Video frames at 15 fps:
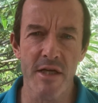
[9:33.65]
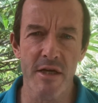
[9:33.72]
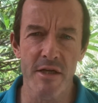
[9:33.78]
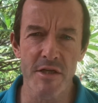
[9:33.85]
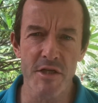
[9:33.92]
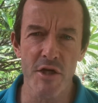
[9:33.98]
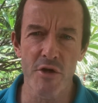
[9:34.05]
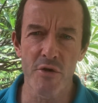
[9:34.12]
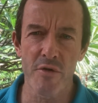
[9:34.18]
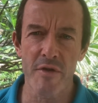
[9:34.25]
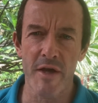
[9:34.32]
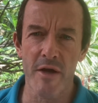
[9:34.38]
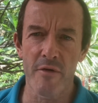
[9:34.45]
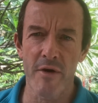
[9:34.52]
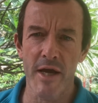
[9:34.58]
continue
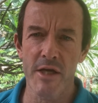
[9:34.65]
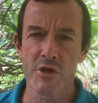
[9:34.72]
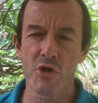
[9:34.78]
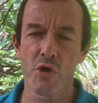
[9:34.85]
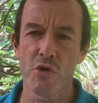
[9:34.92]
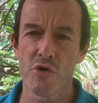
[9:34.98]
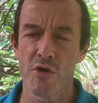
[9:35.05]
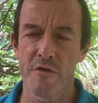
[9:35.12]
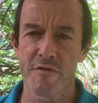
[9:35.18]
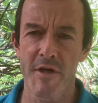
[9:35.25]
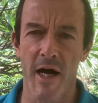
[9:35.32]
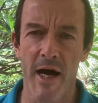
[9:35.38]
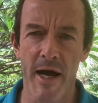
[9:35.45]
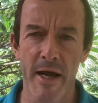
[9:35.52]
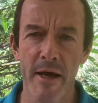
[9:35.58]
their gradual drift
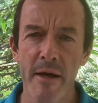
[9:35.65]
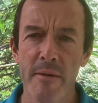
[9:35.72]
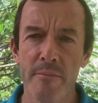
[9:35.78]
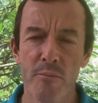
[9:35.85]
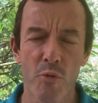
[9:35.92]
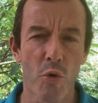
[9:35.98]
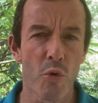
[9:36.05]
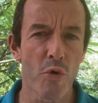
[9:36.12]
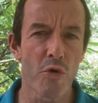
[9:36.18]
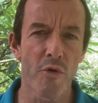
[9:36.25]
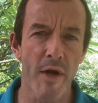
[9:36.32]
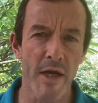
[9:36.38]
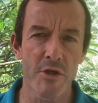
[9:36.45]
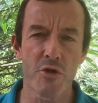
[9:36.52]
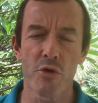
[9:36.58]
higher, broad
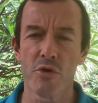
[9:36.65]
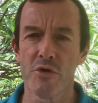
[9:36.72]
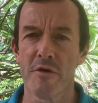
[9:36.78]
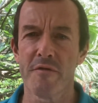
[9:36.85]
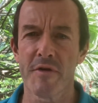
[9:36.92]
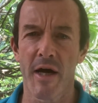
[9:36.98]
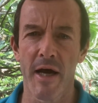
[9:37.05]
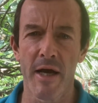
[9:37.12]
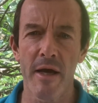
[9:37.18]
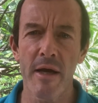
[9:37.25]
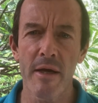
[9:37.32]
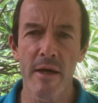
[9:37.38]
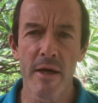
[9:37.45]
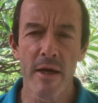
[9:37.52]
gradual drift higher.